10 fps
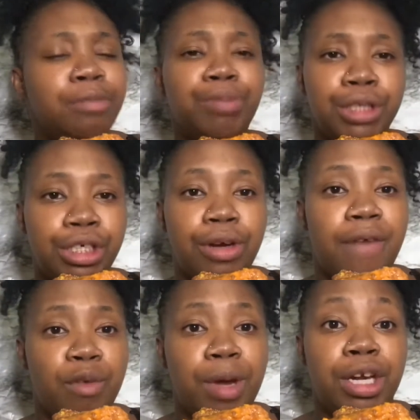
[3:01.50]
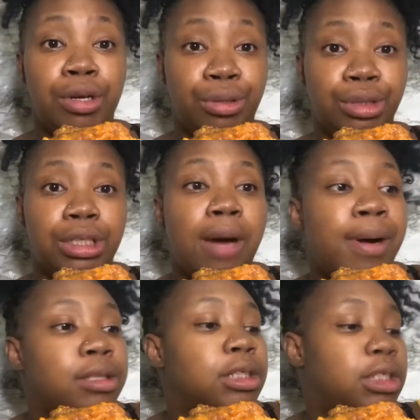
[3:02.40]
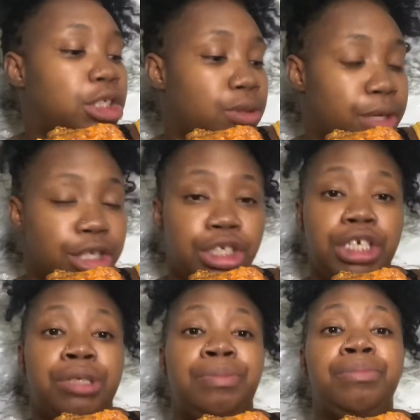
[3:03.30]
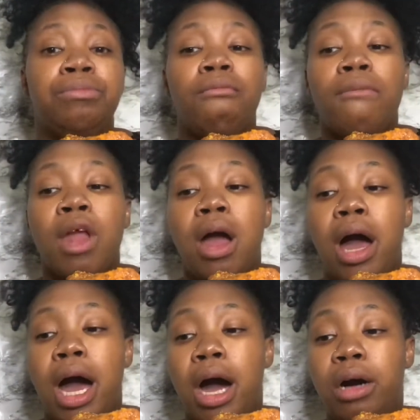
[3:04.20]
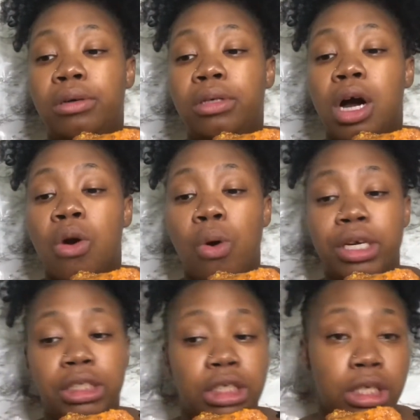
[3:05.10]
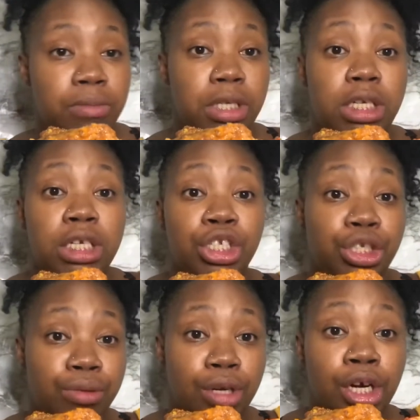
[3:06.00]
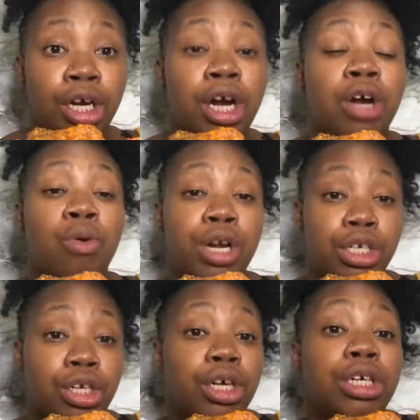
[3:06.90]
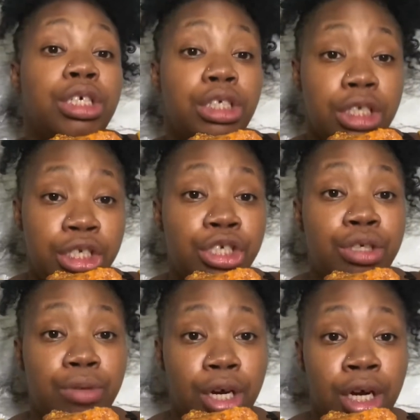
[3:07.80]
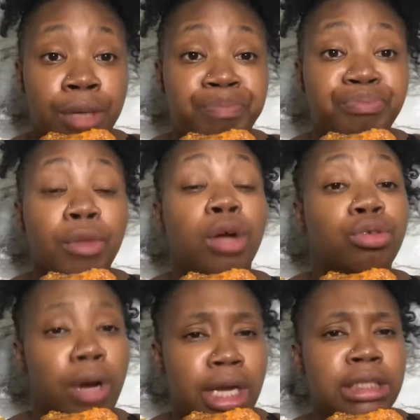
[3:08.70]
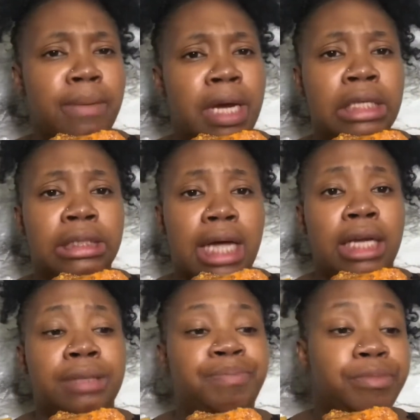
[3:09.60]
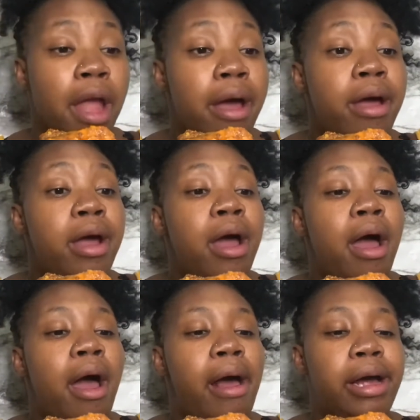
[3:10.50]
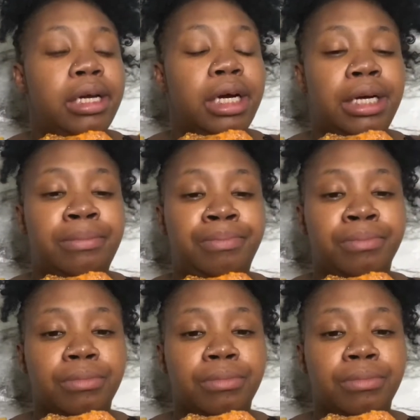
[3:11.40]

pretty sure everyone knows about the situation, how according to him he didn't shoot her, according to her he did shoot her. Tory Lanez and Megan Thee Stallion. And